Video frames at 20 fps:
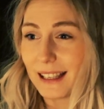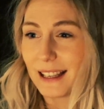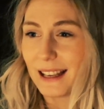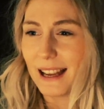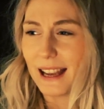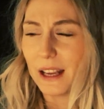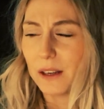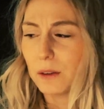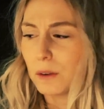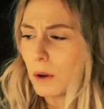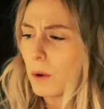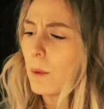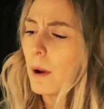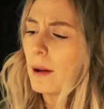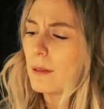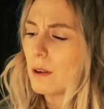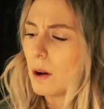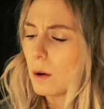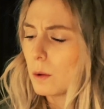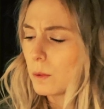I don't know,
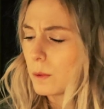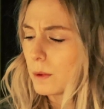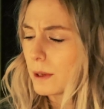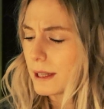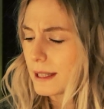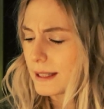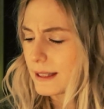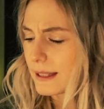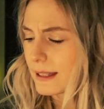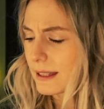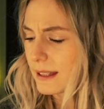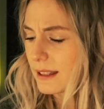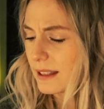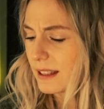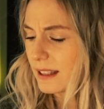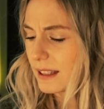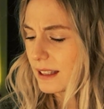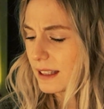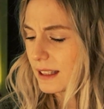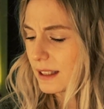I've always
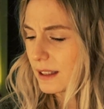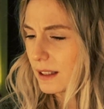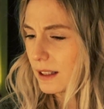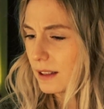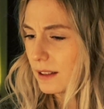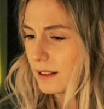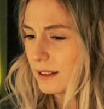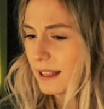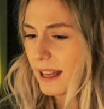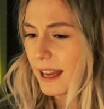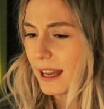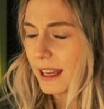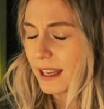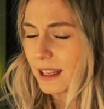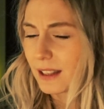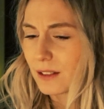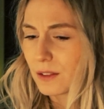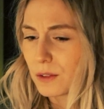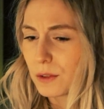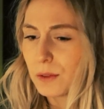
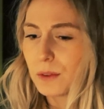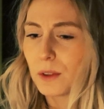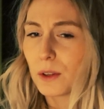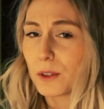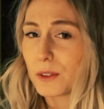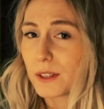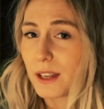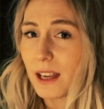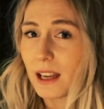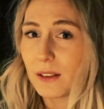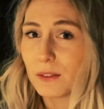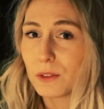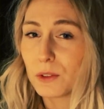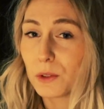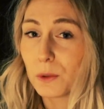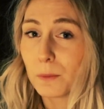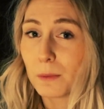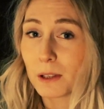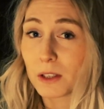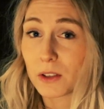liked to not have
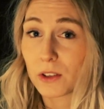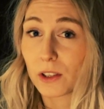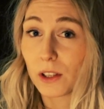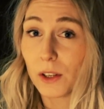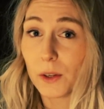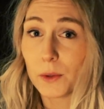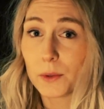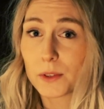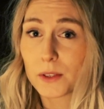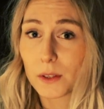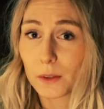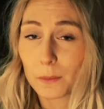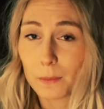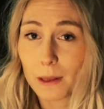too much clothes on